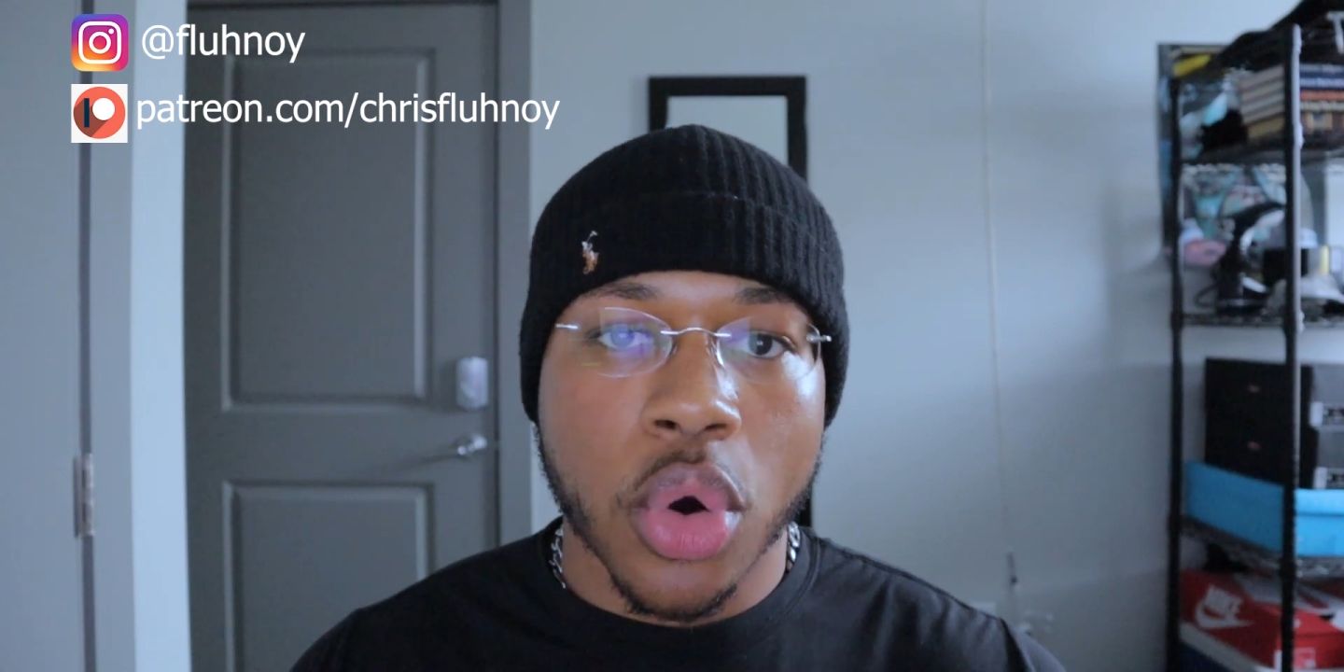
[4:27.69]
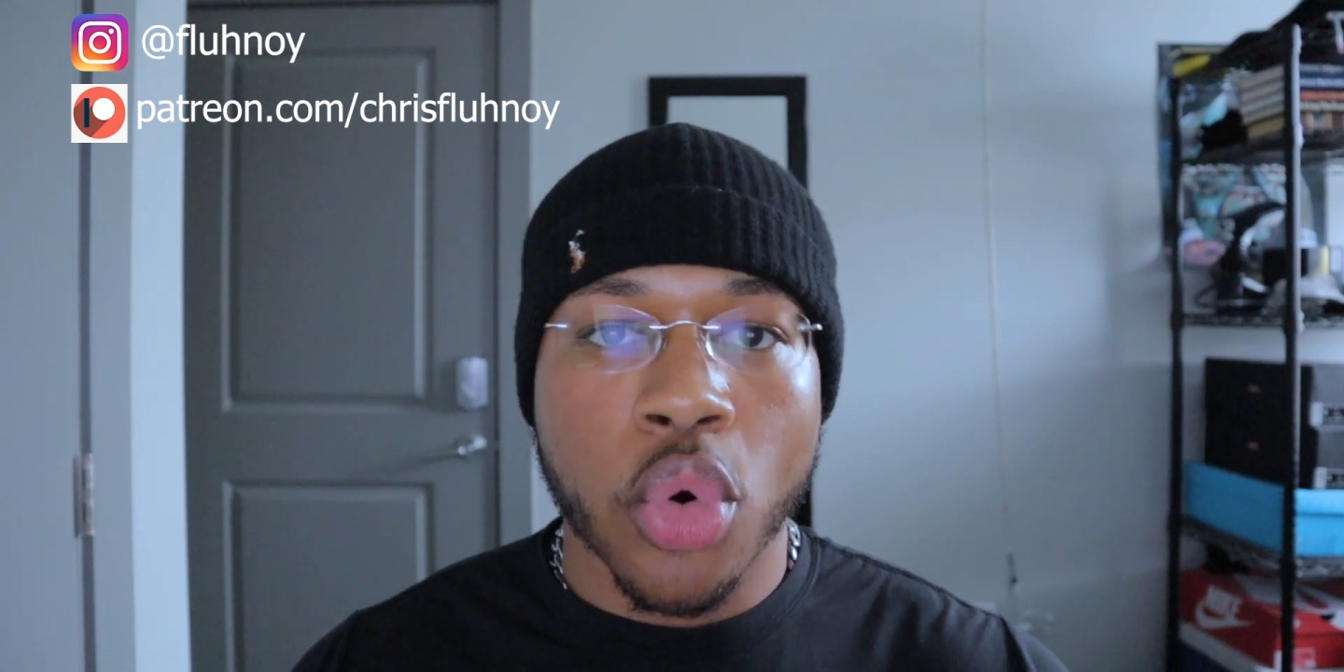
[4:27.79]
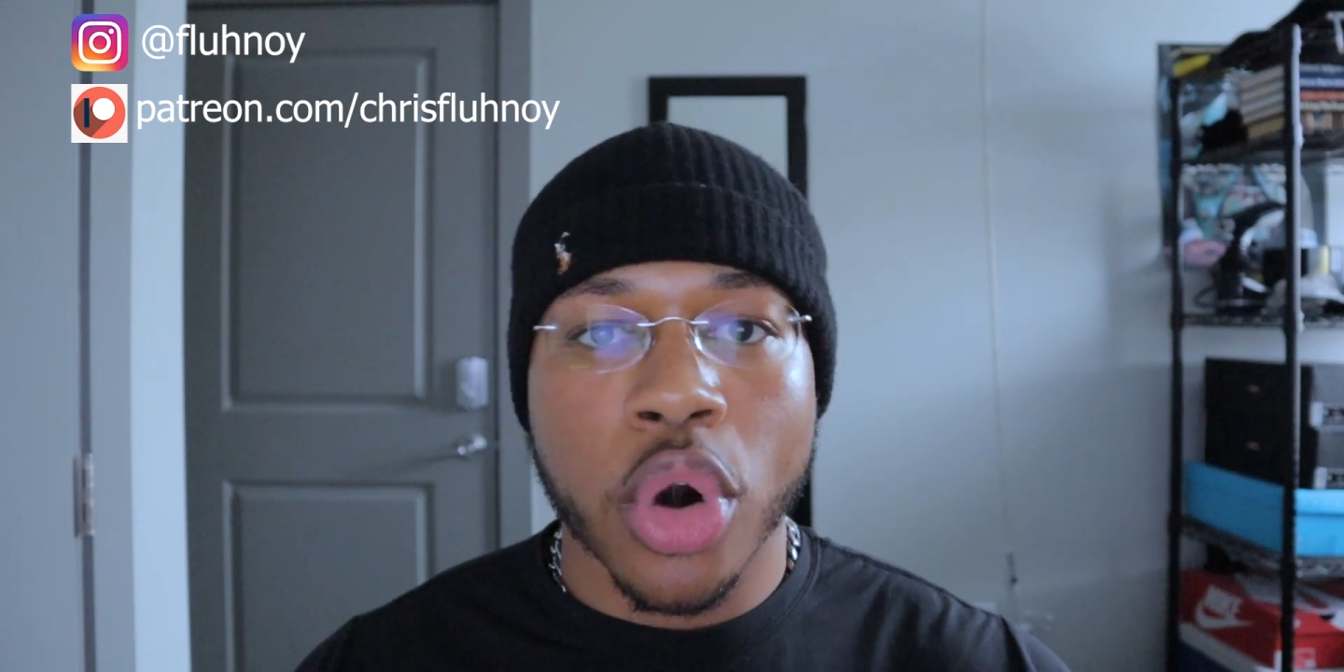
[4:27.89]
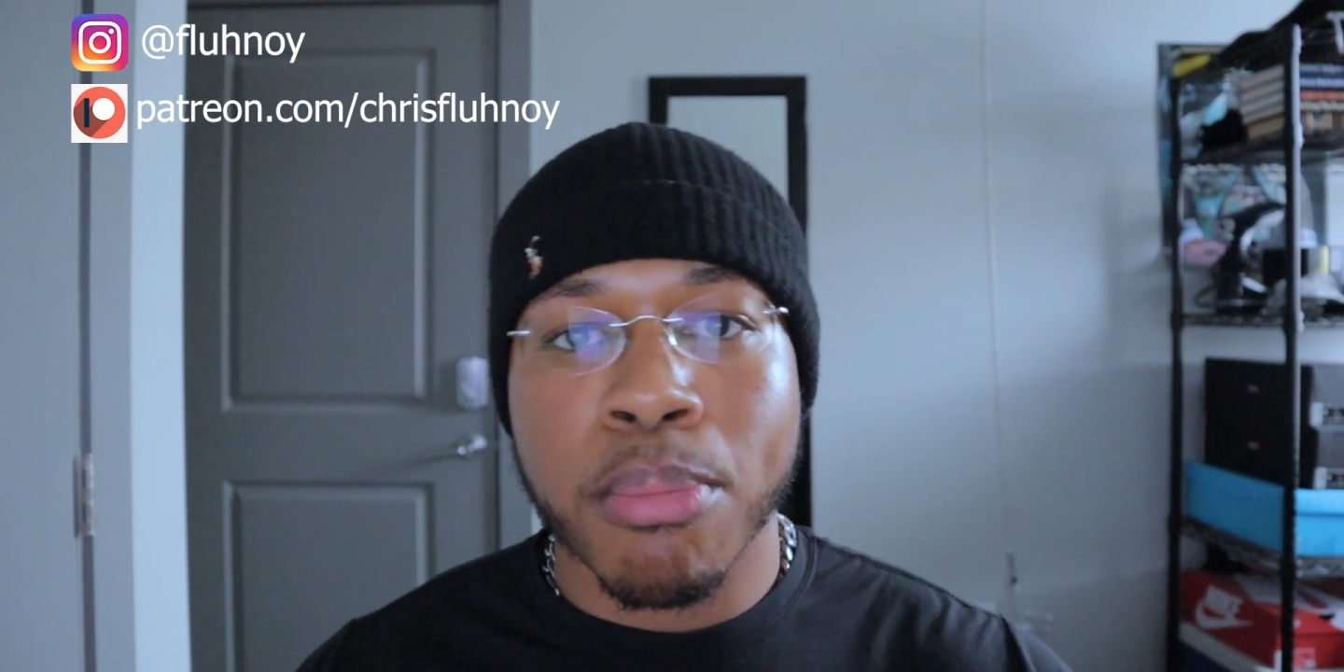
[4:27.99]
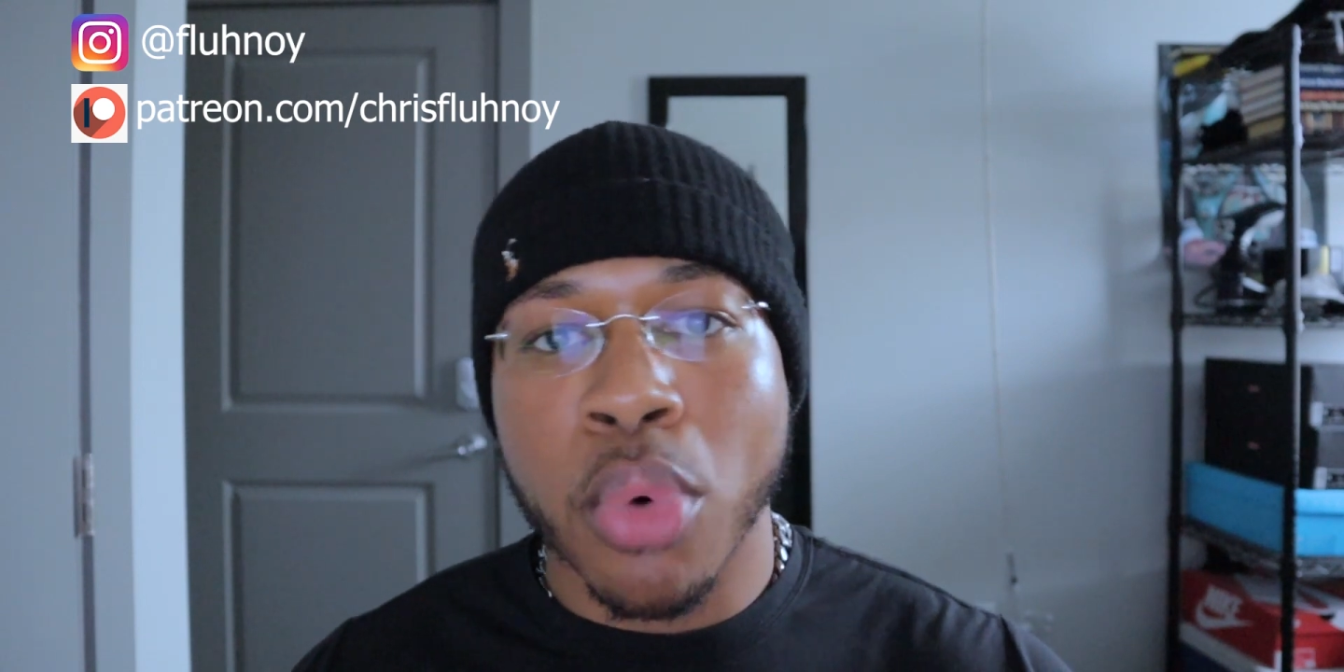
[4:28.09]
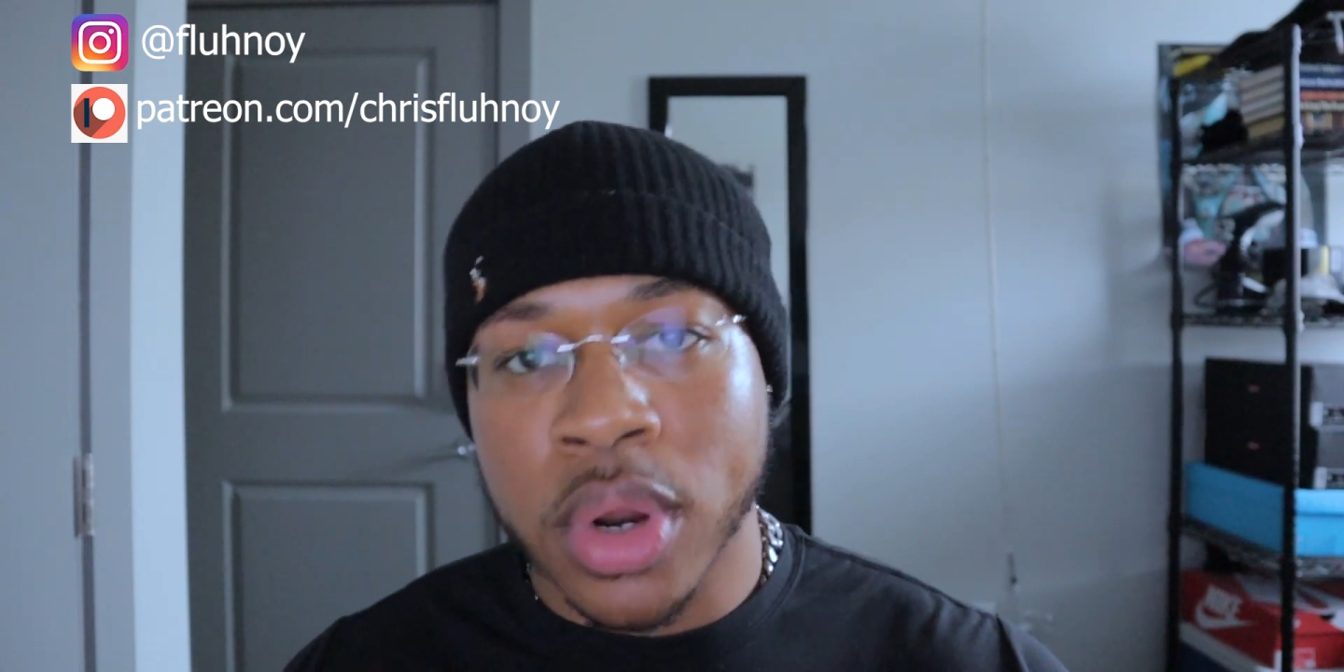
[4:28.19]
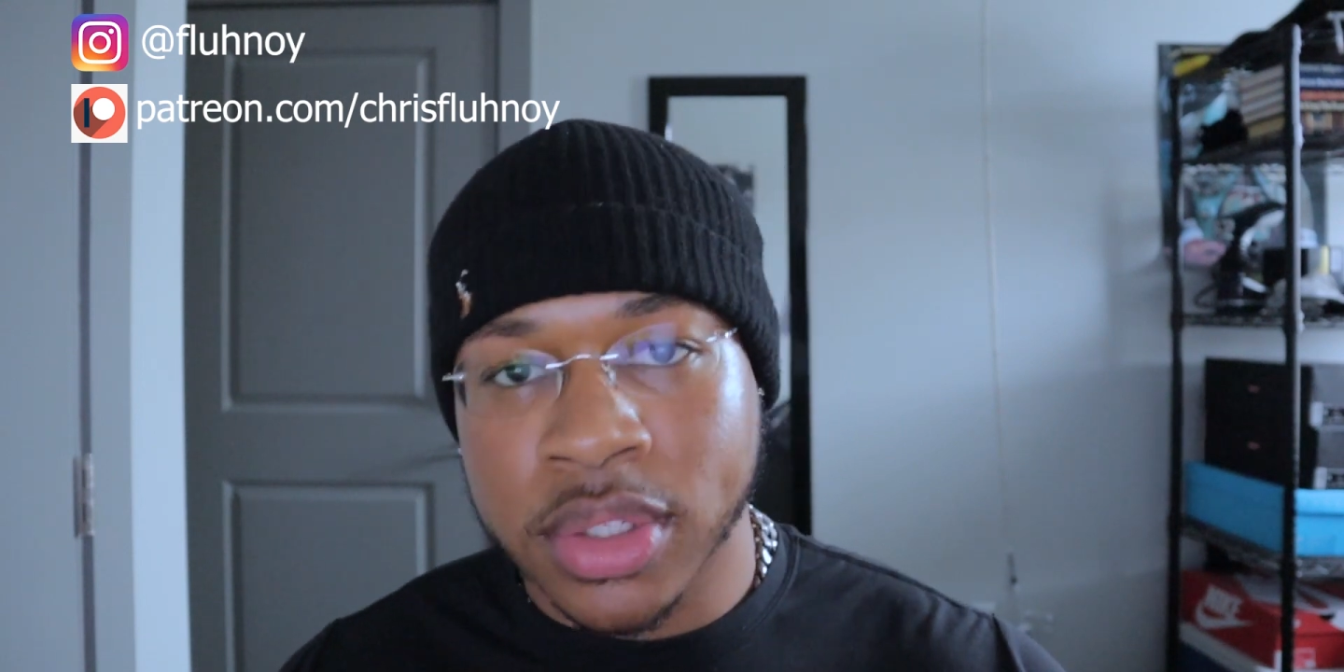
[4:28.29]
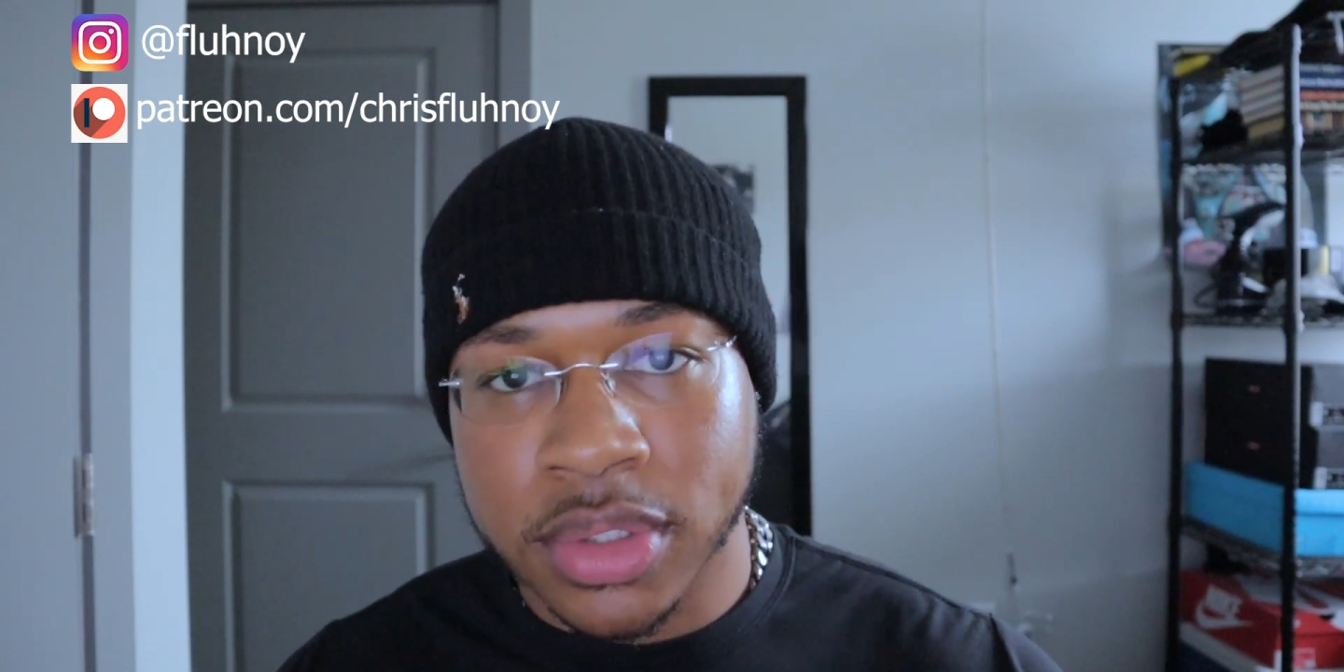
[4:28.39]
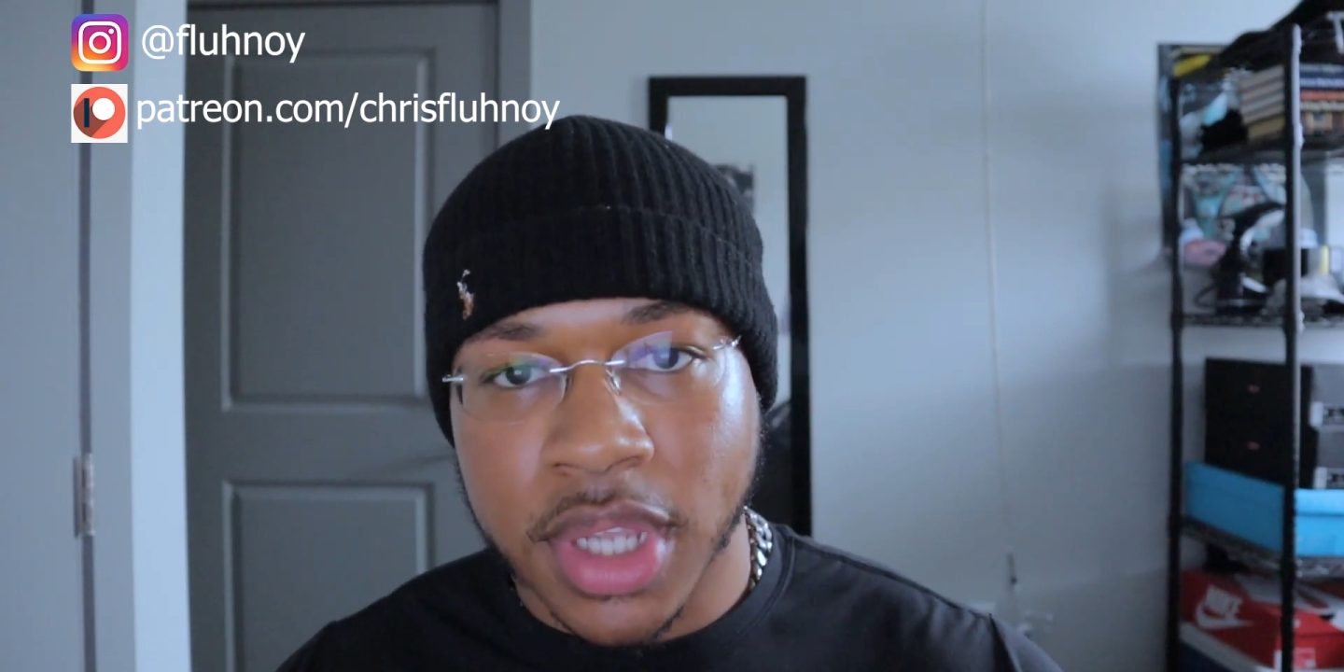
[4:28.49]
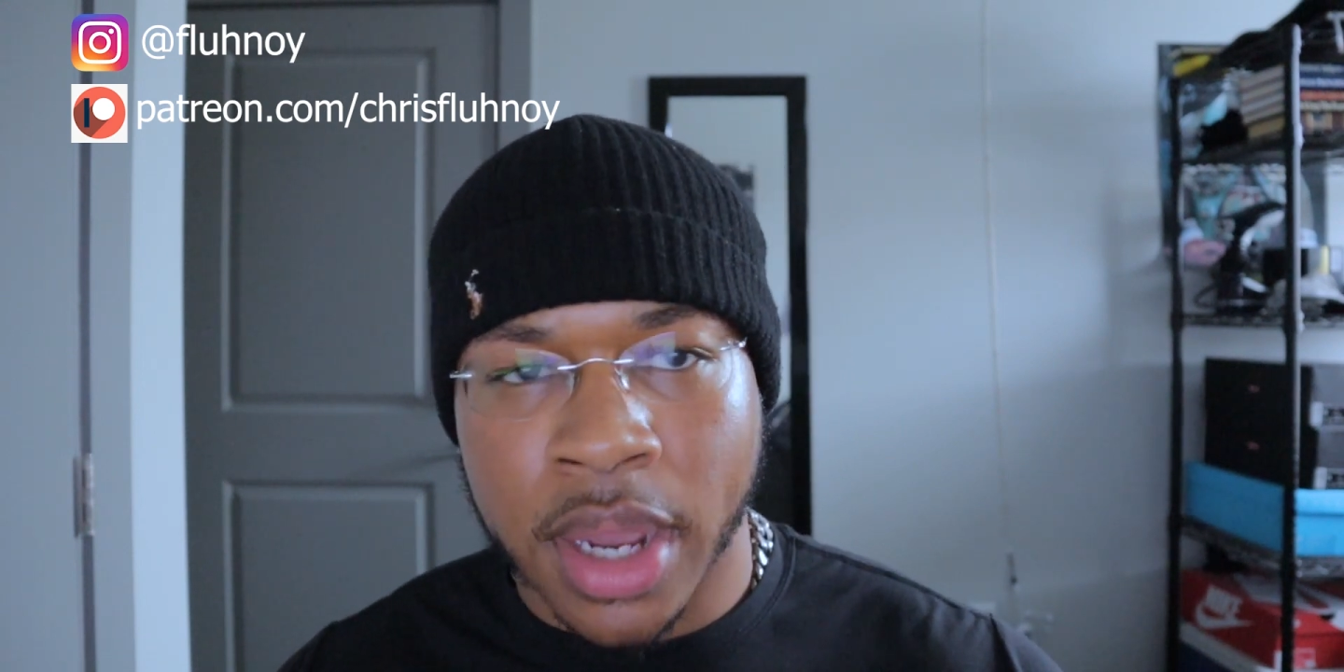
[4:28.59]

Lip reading: Or a Morton's.